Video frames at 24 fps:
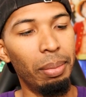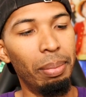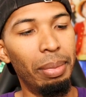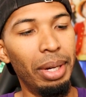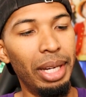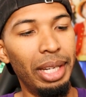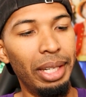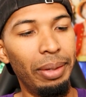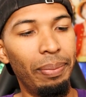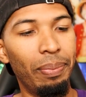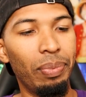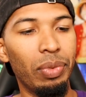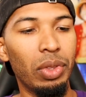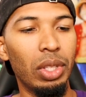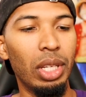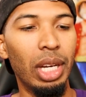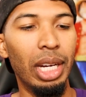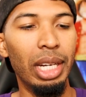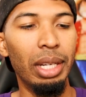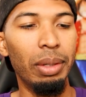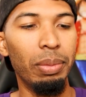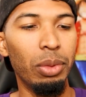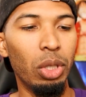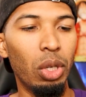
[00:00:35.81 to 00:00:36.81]
But
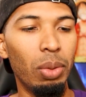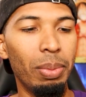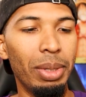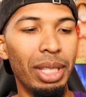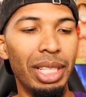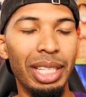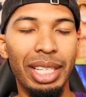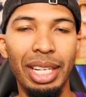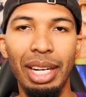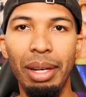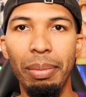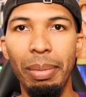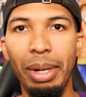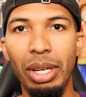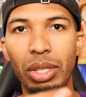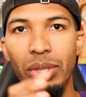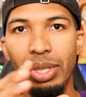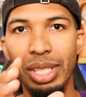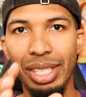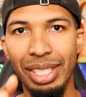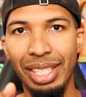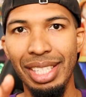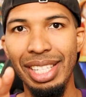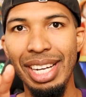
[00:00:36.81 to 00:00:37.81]
um, you're going to be looking at about
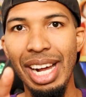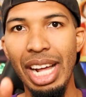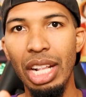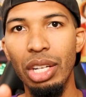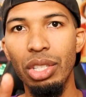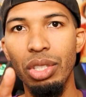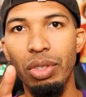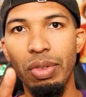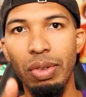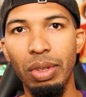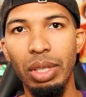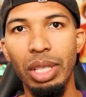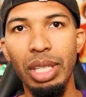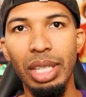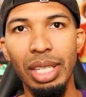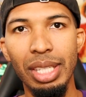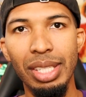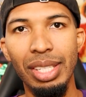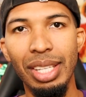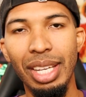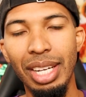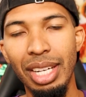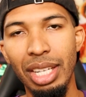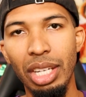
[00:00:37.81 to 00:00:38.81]
$60 for
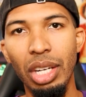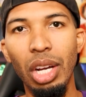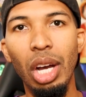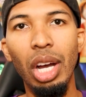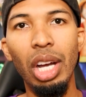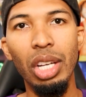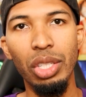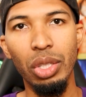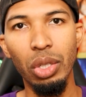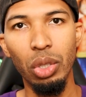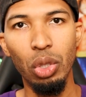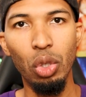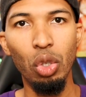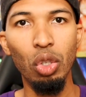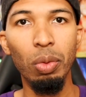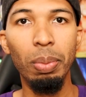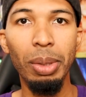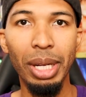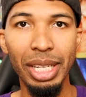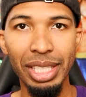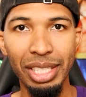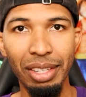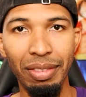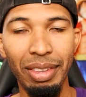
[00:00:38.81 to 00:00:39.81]
this and then also
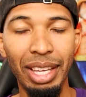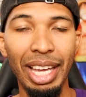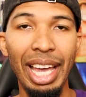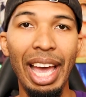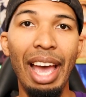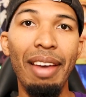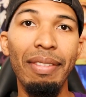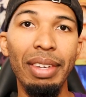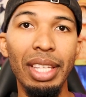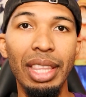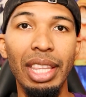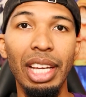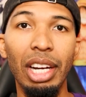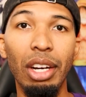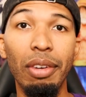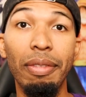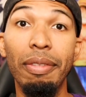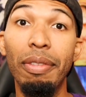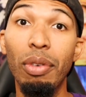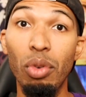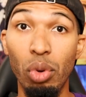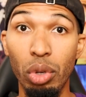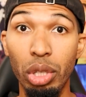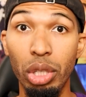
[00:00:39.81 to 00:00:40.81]
coupons if they have it there
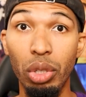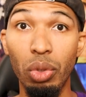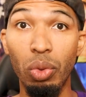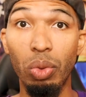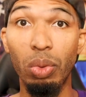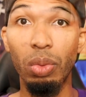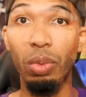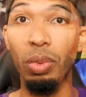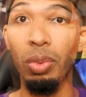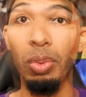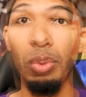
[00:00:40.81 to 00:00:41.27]
for you.